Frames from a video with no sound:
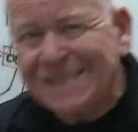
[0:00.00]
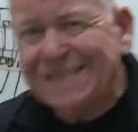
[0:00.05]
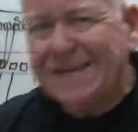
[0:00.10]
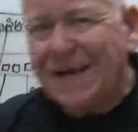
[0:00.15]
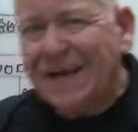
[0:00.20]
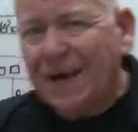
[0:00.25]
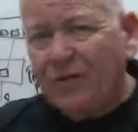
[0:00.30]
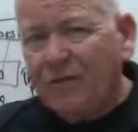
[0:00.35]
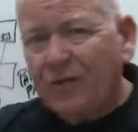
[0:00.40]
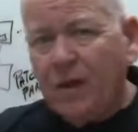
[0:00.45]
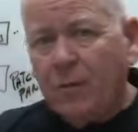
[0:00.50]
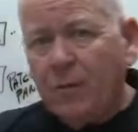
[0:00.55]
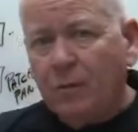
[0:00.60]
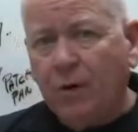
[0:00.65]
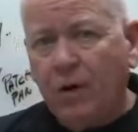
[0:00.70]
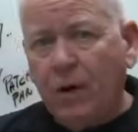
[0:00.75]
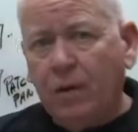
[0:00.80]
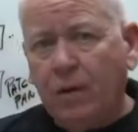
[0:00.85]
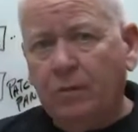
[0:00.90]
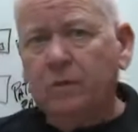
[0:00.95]
solve that
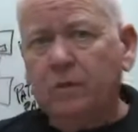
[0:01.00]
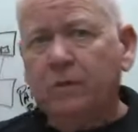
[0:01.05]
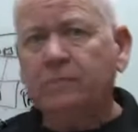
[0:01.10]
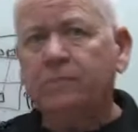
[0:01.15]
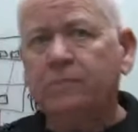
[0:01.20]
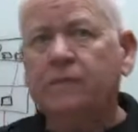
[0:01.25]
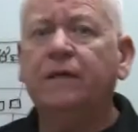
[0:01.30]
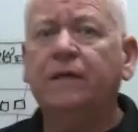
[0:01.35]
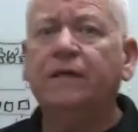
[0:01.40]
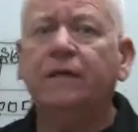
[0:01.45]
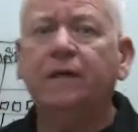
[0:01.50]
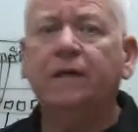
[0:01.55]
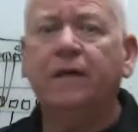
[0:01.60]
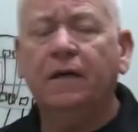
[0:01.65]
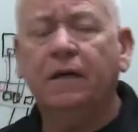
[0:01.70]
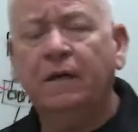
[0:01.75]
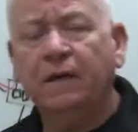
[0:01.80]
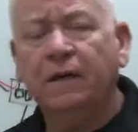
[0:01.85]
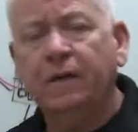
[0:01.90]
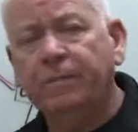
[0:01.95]
problem.
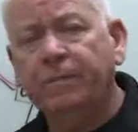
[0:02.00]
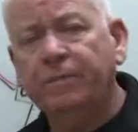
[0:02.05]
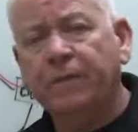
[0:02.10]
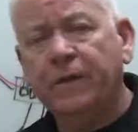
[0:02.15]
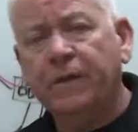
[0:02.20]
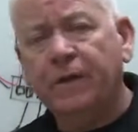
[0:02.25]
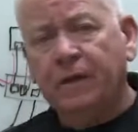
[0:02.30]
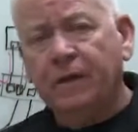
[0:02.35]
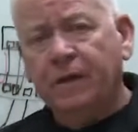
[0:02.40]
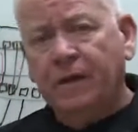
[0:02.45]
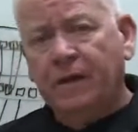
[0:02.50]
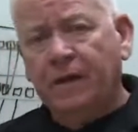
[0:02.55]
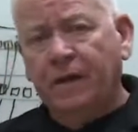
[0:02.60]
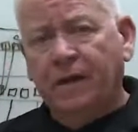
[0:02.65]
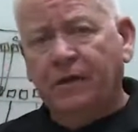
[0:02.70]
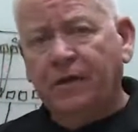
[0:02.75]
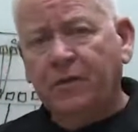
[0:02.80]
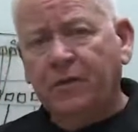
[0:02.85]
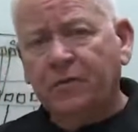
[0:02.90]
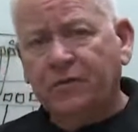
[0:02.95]
I
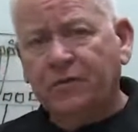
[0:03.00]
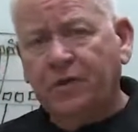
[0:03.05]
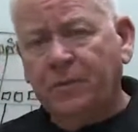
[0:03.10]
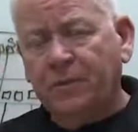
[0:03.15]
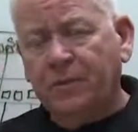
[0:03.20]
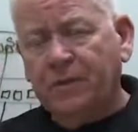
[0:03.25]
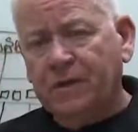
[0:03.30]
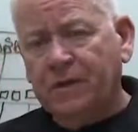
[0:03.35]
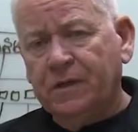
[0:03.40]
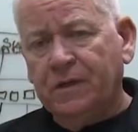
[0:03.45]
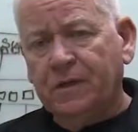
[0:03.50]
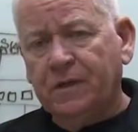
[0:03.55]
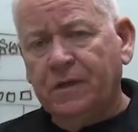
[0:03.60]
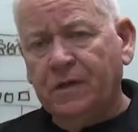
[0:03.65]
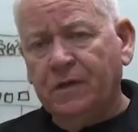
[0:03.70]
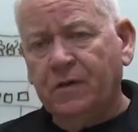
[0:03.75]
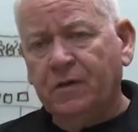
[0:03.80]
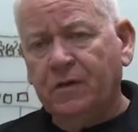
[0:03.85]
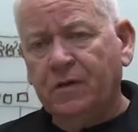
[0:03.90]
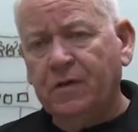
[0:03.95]
think it was up in
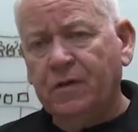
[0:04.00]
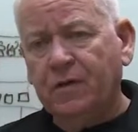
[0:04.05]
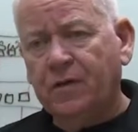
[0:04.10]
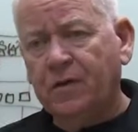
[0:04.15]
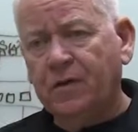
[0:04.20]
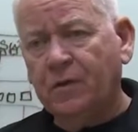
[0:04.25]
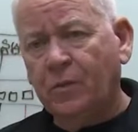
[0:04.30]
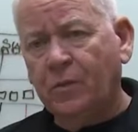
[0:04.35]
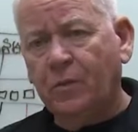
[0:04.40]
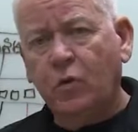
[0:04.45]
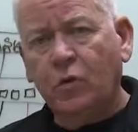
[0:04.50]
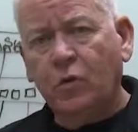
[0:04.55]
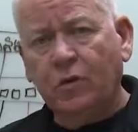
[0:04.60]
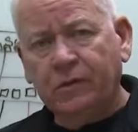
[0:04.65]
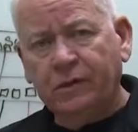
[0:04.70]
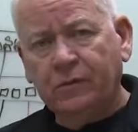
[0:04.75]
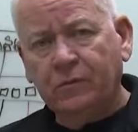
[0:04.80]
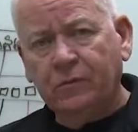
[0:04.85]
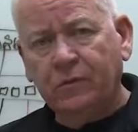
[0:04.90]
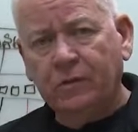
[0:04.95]

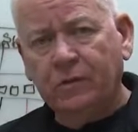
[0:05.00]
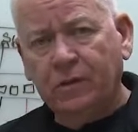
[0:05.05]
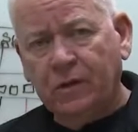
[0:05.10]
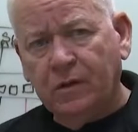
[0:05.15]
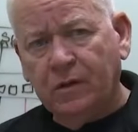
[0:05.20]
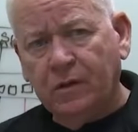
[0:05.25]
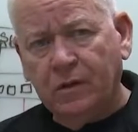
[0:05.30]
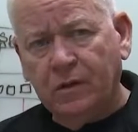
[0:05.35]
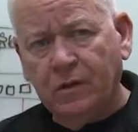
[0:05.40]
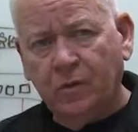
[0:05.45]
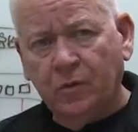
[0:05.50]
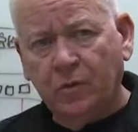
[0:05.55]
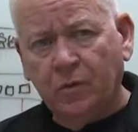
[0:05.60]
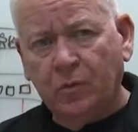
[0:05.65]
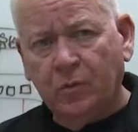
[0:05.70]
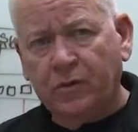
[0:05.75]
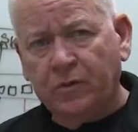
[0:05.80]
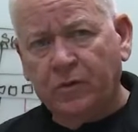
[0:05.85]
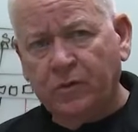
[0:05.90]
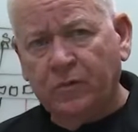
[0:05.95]
Portland. We're
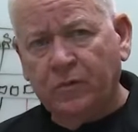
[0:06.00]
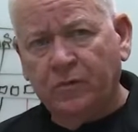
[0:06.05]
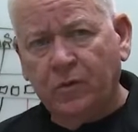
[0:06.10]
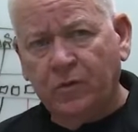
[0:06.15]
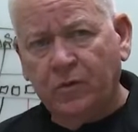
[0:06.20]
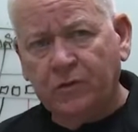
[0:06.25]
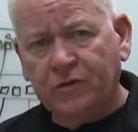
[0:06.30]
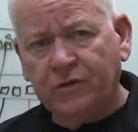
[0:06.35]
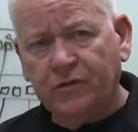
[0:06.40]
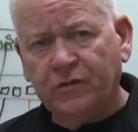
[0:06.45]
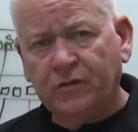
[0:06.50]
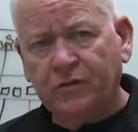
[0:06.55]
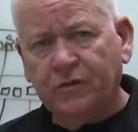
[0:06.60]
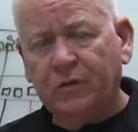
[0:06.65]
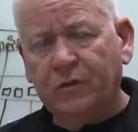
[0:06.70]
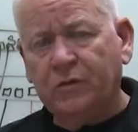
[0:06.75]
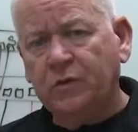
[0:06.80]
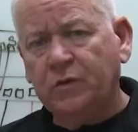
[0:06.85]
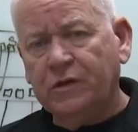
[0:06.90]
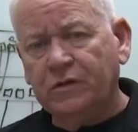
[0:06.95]
putting the phone system
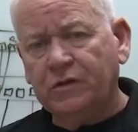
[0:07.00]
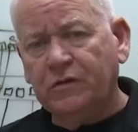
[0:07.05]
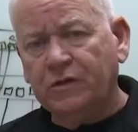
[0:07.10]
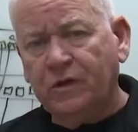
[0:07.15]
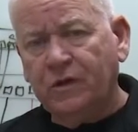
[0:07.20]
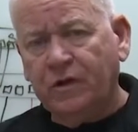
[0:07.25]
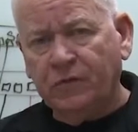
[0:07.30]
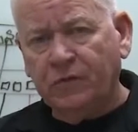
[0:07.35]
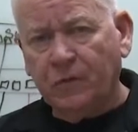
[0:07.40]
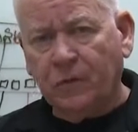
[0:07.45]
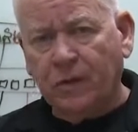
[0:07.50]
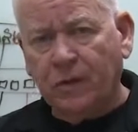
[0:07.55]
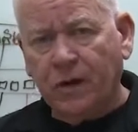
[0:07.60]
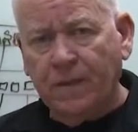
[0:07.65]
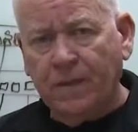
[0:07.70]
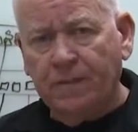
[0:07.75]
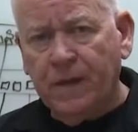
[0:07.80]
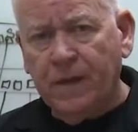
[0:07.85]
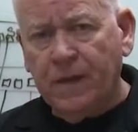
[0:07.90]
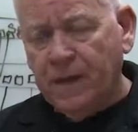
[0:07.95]
in. We did solve the
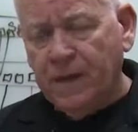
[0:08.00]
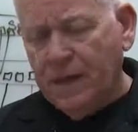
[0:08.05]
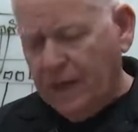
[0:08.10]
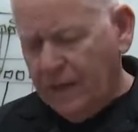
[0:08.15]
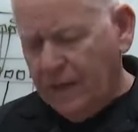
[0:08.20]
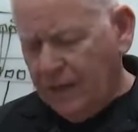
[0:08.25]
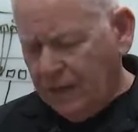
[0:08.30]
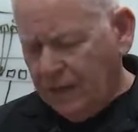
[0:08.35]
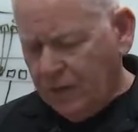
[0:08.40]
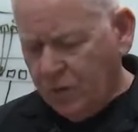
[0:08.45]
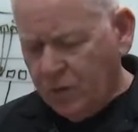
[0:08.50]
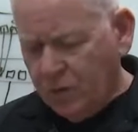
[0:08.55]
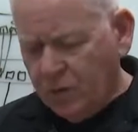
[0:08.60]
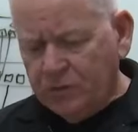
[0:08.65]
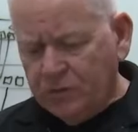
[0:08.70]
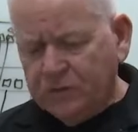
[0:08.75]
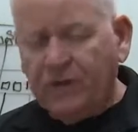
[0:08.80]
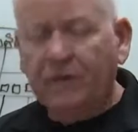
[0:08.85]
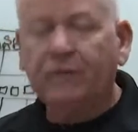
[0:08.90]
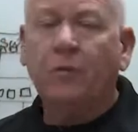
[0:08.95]
problem, and the way we
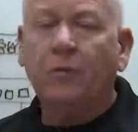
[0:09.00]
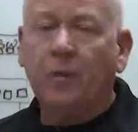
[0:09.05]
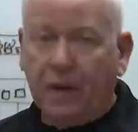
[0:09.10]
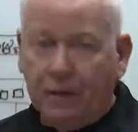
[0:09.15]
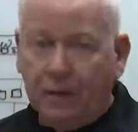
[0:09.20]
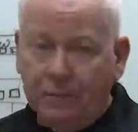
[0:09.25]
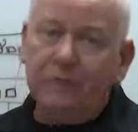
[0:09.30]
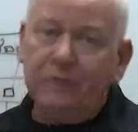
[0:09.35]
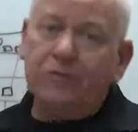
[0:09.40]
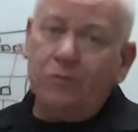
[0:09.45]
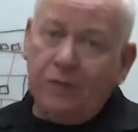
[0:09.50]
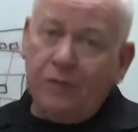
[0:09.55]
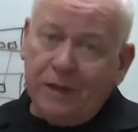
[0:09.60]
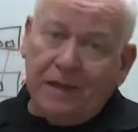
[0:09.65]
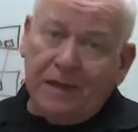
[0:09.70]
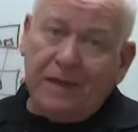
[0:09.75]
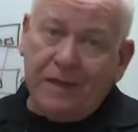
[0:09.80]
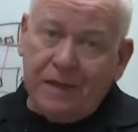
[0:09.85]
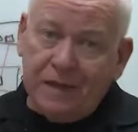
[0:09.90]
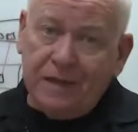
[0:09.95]
solved the problem is we
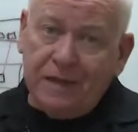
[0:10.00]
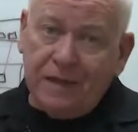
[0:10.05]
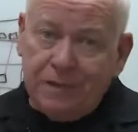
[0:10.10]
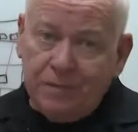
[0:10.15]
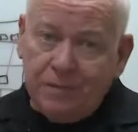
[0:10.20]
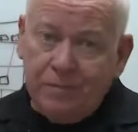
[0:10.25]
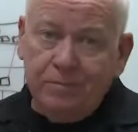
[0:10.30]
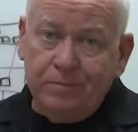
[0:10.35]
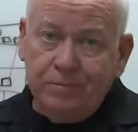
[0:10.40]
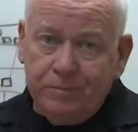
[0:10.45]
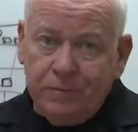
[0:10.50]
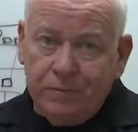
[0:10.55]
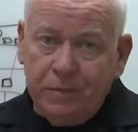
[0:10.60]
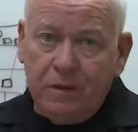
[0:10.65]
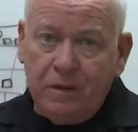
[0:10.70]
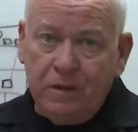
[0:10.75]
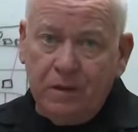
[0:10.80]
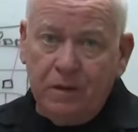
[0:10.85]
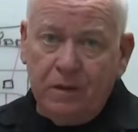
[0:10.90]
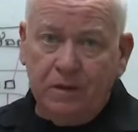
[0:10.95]
had to get a
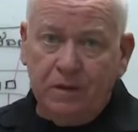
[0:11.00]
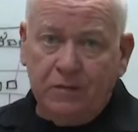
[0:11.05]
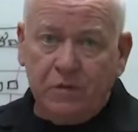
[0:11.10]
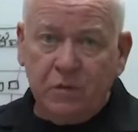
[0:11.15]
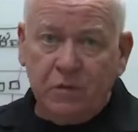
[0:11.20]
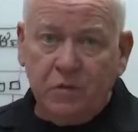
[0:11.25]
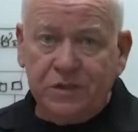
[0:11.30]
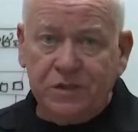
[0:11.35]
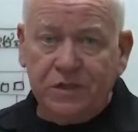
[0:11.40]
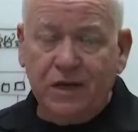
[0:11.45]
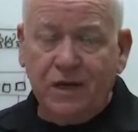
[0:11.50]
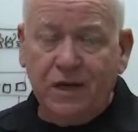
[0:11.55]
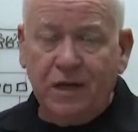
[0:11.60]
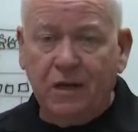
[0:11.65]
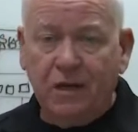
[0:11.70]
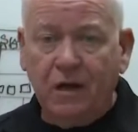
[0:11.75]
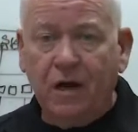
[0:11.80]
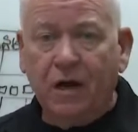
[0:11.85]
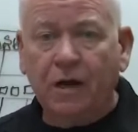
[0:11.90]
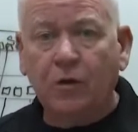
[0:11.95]
switch that had
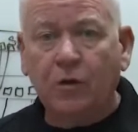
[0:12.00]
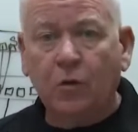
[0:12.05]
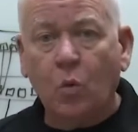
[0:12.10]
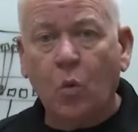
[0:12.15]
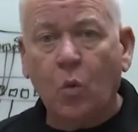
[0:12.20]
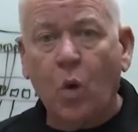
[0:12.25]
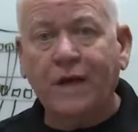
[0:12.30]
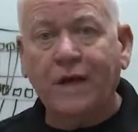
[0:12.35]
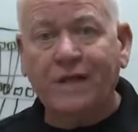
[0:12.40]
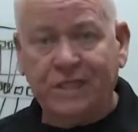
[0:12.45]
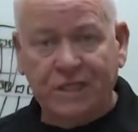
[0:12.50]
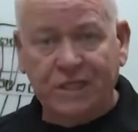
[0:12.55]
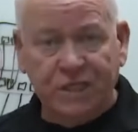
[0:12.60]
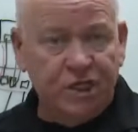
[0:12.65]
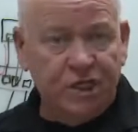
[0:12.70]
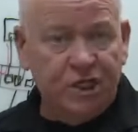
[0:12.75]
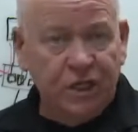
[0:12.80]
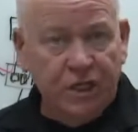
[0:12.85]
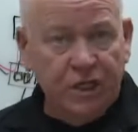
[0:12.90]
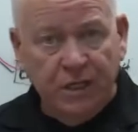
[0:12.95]
a higher
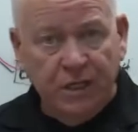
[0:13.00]
wattage